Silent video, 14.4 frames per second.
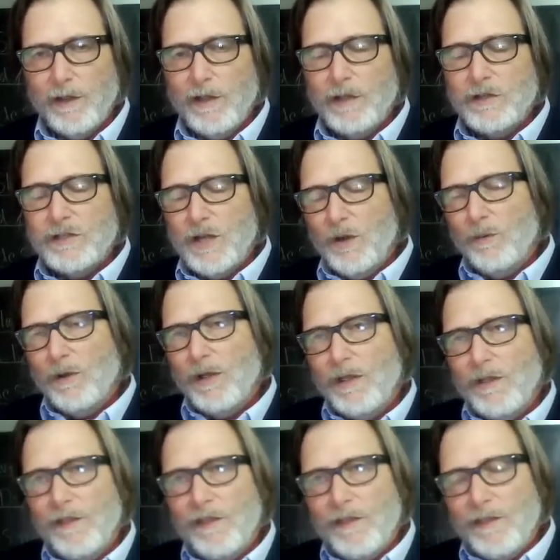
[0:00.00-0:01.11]
So
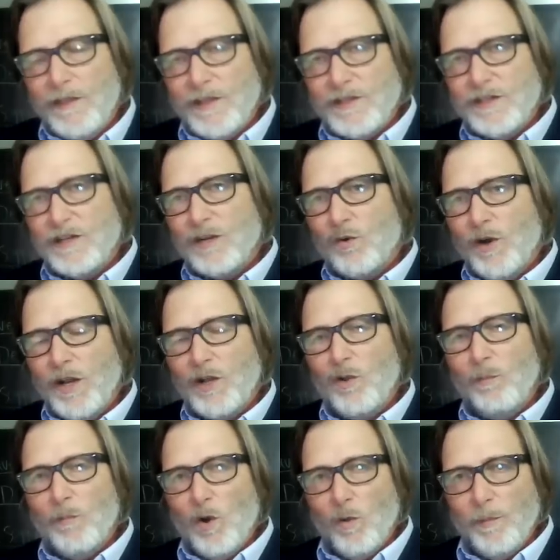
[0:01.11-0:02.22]
this is a critical
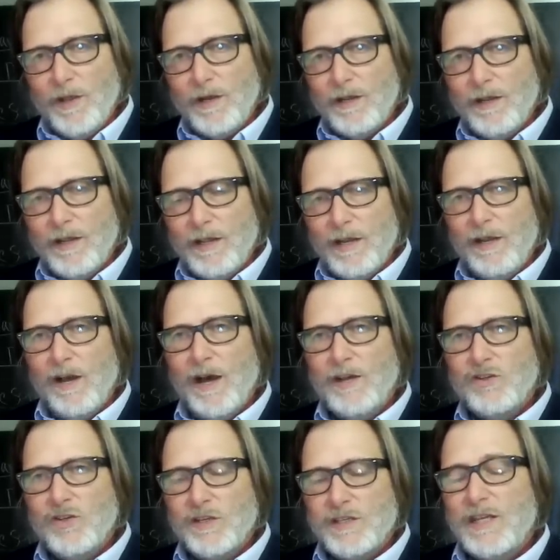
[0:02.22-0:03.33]
moment, not
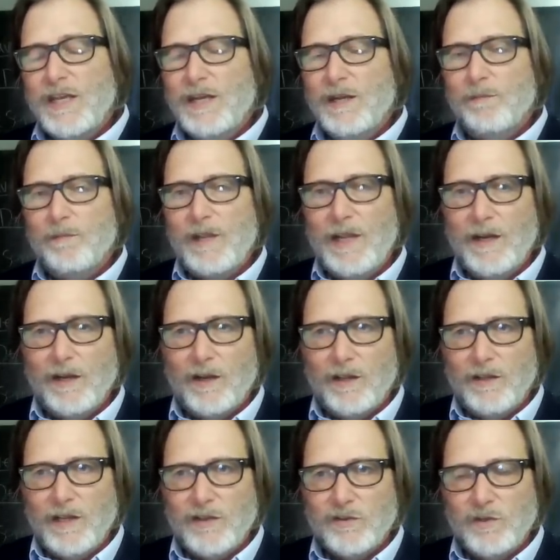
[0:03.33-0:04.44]
just in
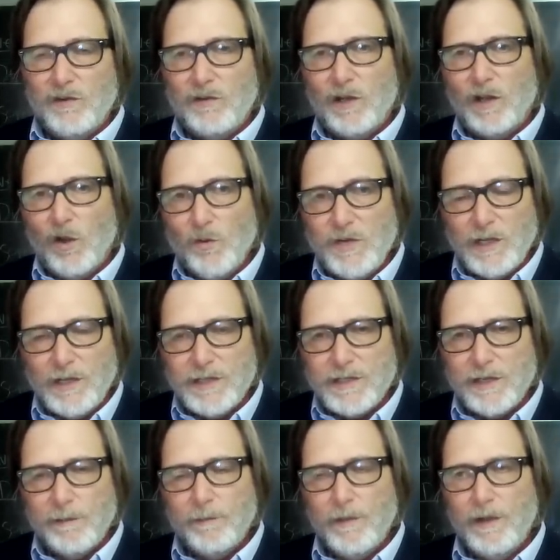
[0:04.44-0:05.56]
the history of
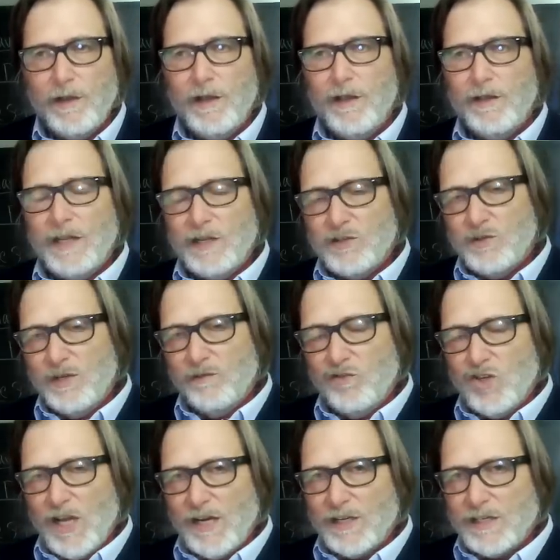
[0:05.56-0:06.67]
colonialism, the history of
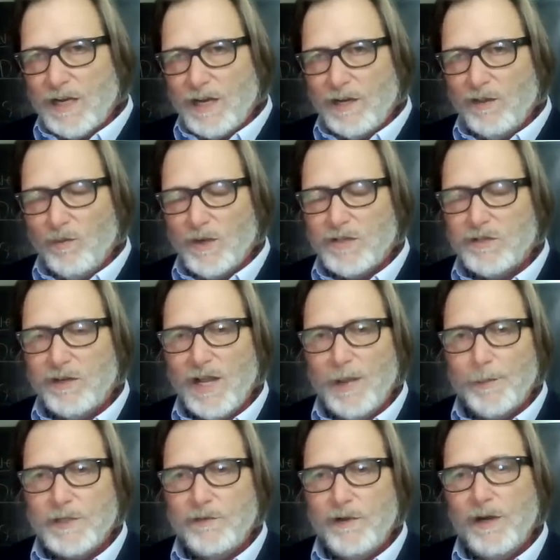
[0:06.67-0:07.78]
genocide in the Western
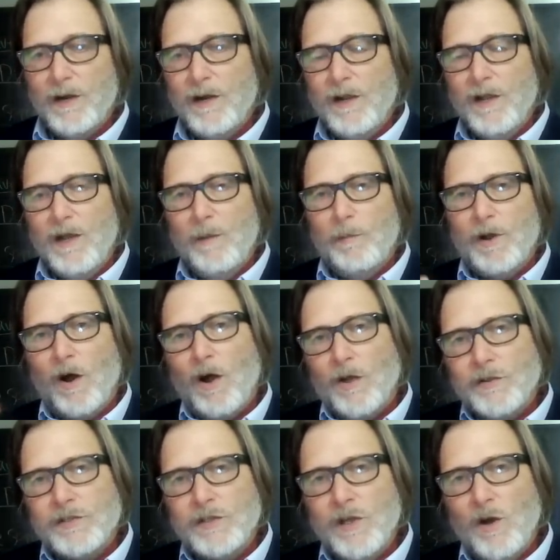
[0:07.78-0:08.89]
Hemisphere, but
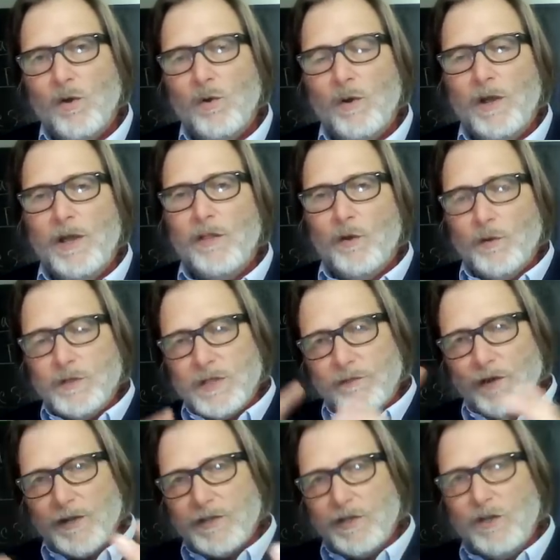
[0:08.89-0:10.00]
also those of
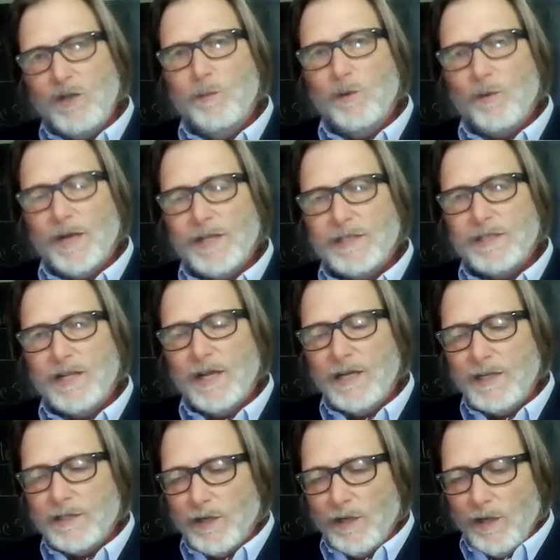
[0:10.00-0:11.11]
us in human rights
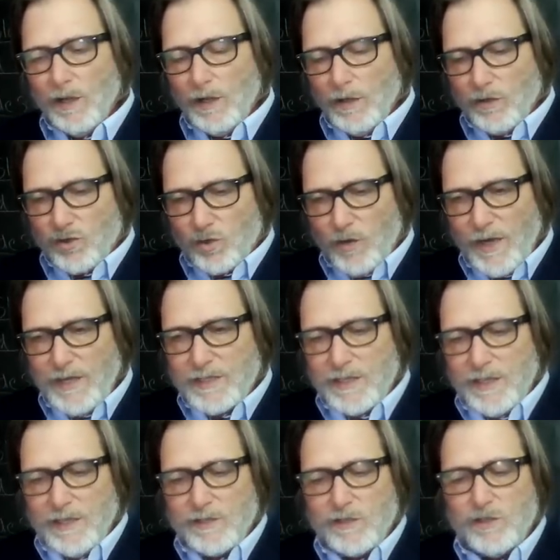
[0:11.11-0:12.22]
studies trace
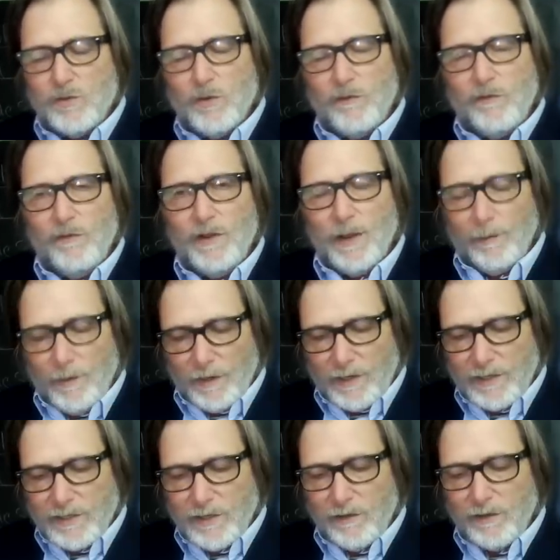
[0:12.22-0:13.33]
this
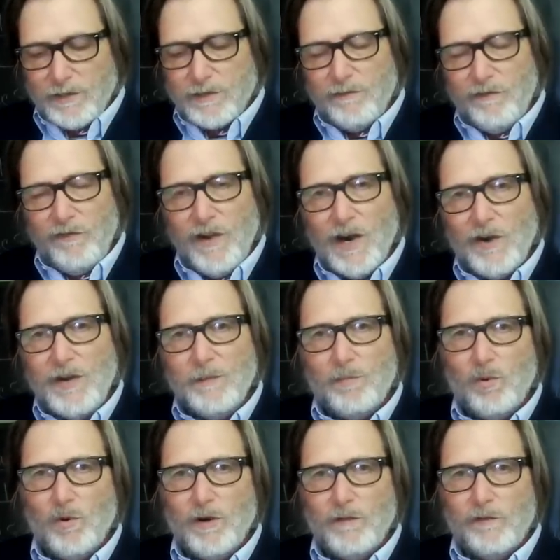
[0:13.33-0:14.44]
consider this a very
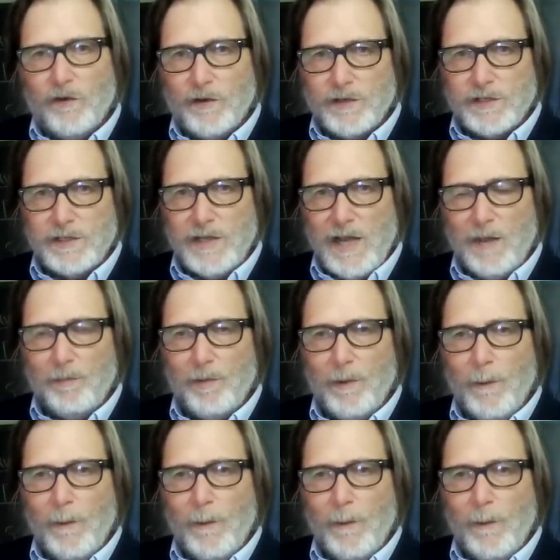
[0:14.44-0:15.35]
important first step